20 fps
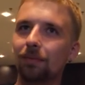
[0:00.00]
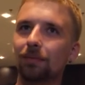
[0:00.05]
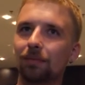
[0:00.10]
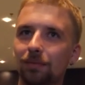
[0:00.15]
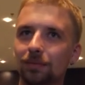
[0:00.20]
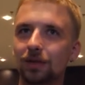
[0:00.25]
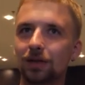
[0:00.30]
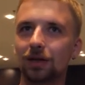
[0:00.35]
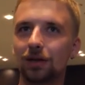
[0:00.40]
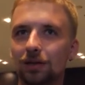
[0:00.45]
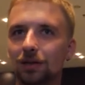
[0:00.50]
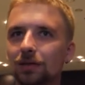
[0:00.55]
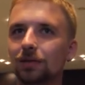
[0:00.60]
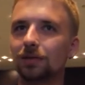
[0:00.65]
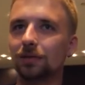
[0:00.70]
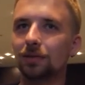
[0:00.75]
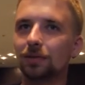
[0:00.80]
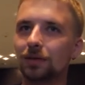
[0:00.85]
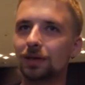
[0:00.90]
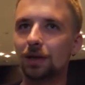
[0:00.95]
There I think
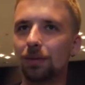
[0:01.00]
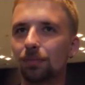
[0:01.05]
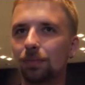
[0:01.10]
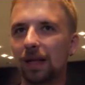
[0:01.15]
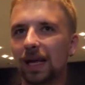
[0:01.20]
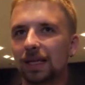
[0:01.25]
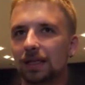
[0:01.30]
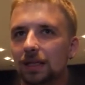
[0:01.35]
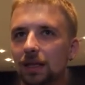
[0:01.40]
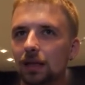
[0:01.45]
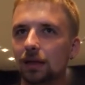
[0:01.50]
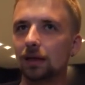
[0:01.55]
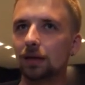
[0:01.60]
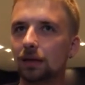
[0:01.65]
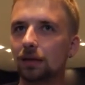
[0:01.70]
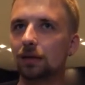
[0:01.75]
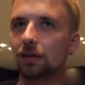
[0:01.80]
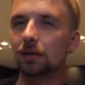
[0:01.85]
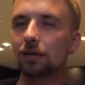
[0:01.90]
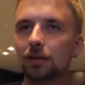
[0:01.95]
this is very
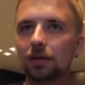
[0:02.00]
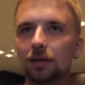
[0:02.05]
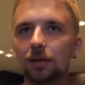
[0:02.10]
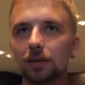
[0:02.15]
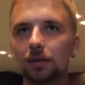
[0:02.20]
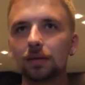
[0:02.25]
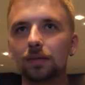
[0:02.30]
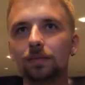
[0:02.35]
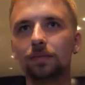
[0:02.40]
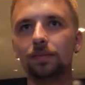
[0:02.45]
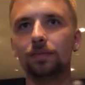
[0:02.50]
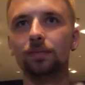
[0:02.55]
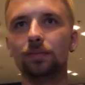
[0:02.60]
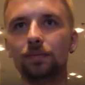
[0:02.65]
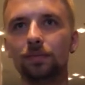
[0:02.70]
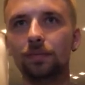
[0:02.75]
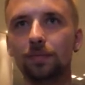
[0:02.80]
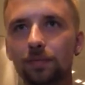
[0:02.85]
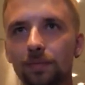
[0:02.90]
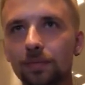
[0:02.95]
hard to be a
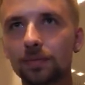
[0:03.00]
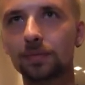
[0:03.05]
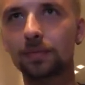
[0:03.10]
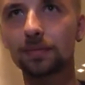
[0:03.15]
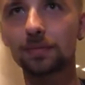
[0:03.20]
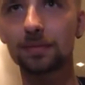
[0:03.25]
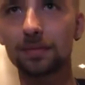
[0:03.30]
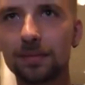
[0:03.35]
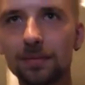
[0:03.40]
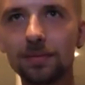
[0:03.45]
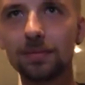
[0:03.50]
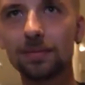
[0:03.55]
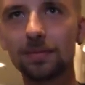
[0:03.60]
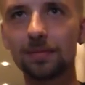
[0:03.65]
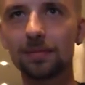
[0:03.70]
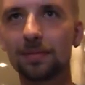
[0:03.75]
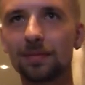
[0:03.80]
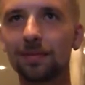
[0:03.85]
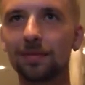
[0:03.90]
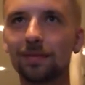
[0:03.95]
cooler student
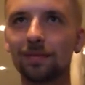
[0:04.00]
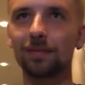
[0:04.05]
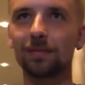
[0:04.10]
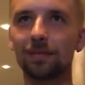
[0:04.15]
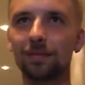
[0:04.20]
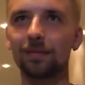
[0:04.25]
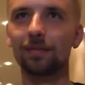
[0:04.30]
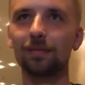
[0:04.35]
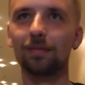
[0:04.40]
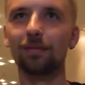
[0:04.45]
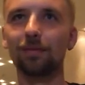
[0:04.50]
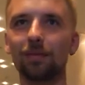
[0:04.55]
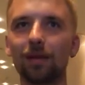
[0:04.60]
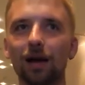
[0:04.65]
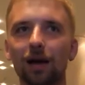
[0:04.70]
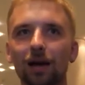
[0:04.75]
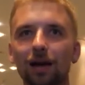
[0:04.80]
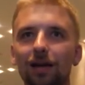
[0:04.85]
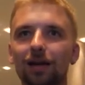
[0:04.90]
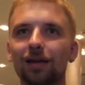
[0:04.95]
at school.
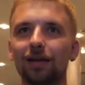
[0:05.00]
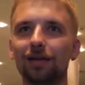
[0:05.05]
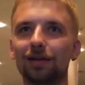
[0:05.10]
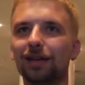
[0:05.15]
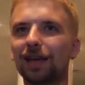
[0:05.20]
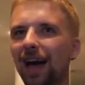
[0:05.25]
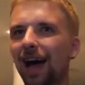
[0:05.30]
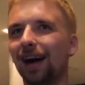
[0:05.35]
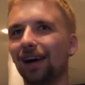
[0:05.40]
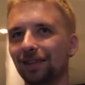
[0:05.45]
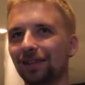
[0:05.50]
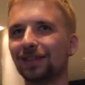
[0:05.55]
It's very difficult.